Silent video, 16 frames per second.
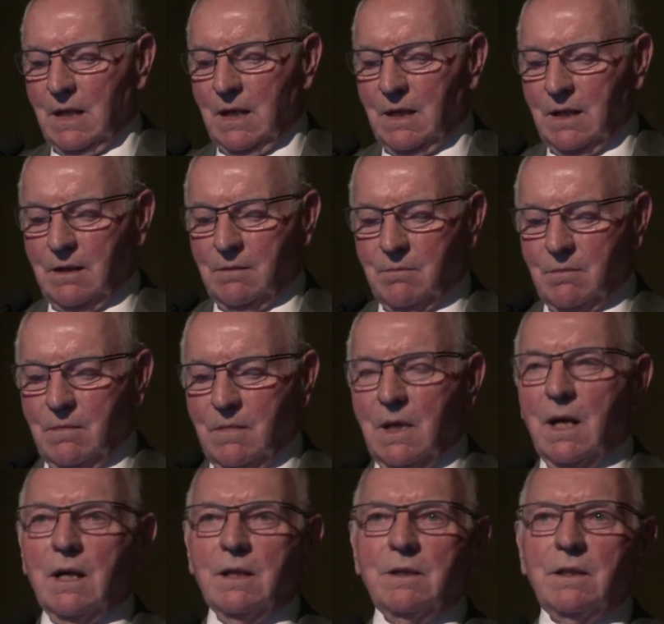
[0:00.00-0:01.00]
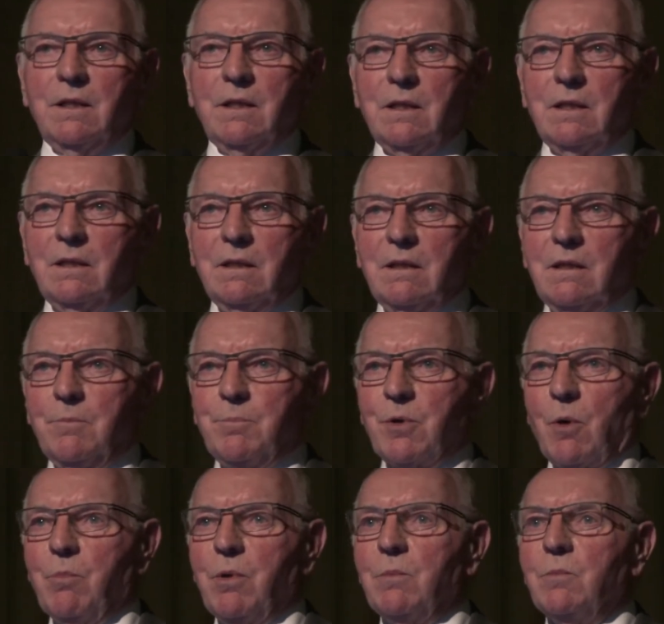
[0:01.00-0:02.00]
And the
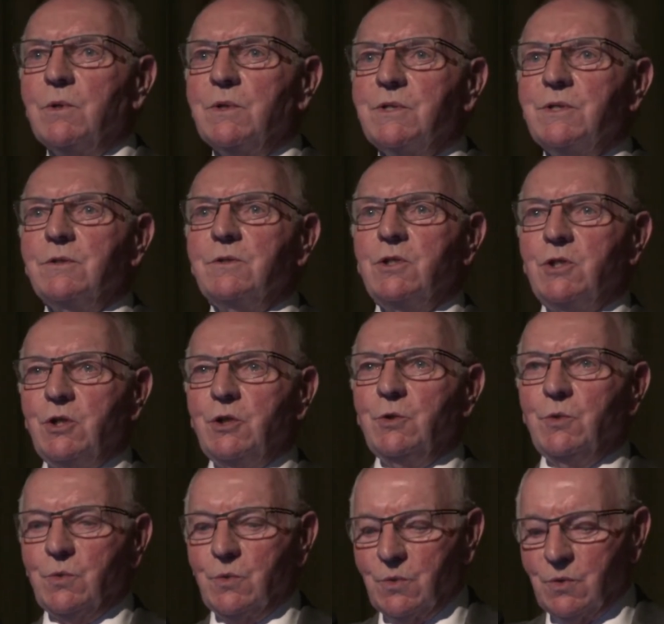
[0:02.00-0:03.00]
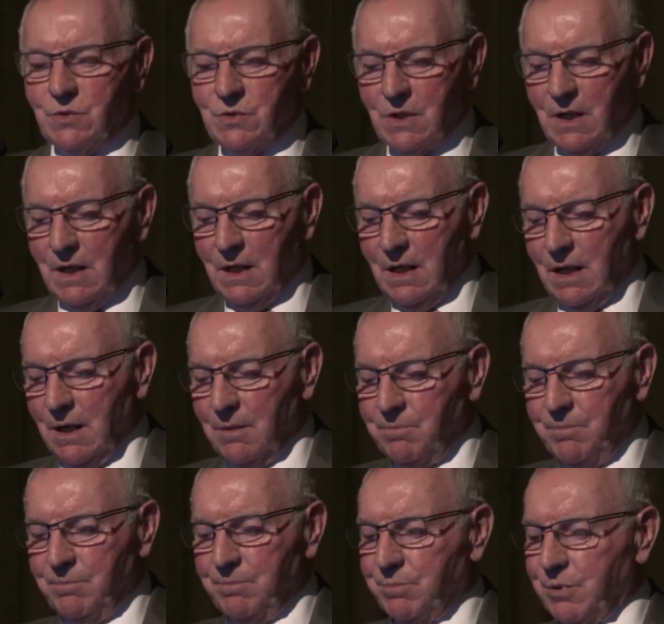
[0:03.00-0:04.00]
problem was to choose a
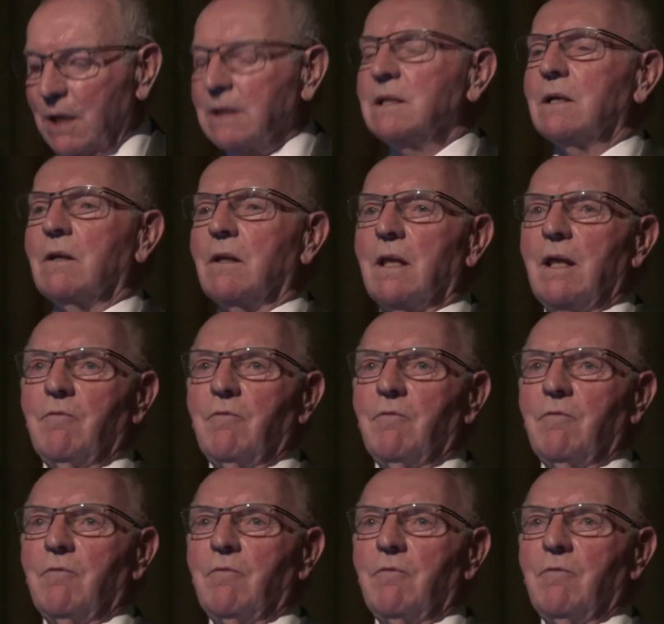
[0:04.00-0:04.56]
practical